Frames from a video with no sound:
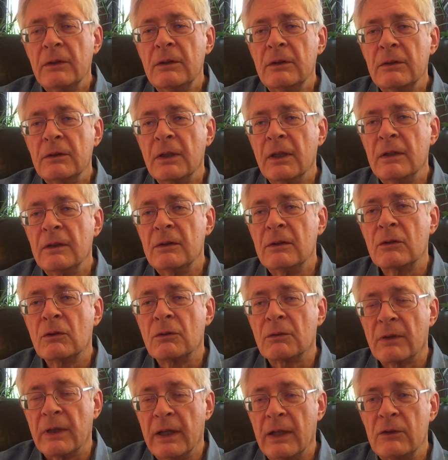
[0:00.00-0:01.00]
you can
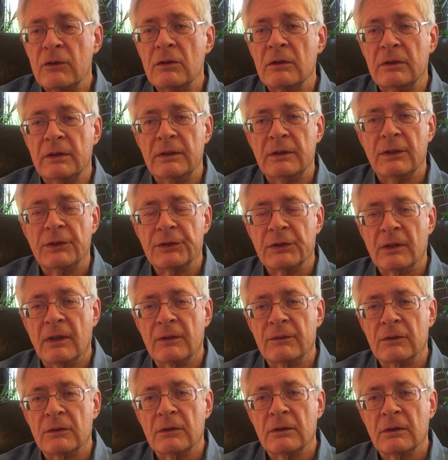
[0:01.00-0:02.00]
gradually
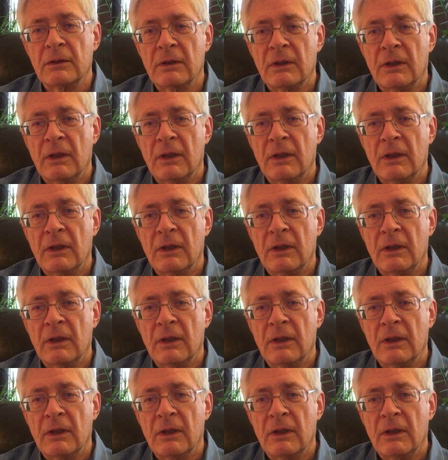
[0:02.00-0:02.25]
discover